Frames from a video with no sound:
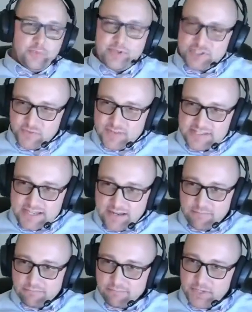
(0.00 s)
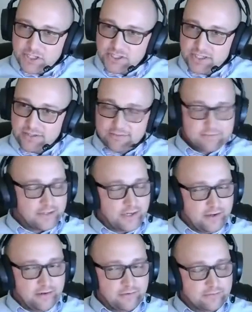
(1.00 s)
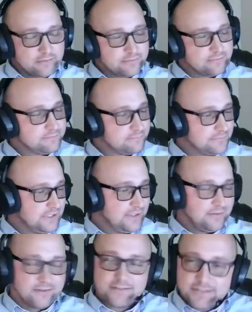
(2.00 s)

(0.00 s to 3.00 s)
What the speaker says: we serve the same mission? Hello? Is